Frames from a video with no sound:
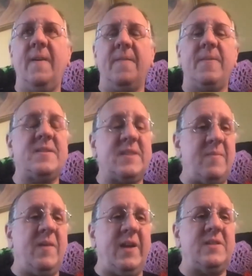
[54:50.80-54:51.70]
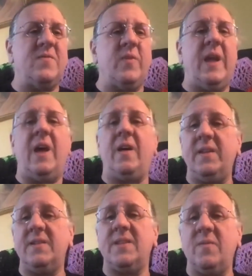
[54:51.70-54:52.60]
the same kinds of
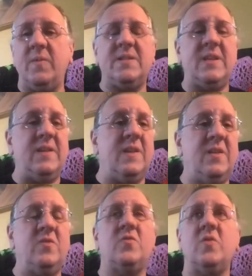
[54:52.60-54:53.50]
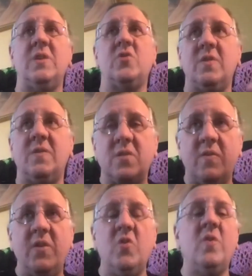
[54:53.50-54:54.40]
realities that we see in the Hindu tradition. So
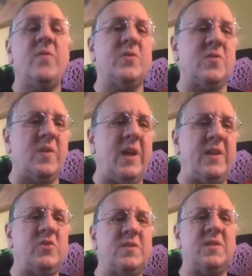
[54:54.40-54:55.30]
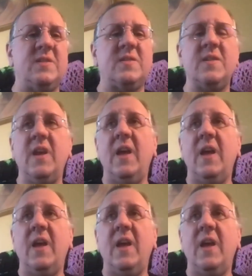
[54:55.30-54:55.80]
the universal consciousness,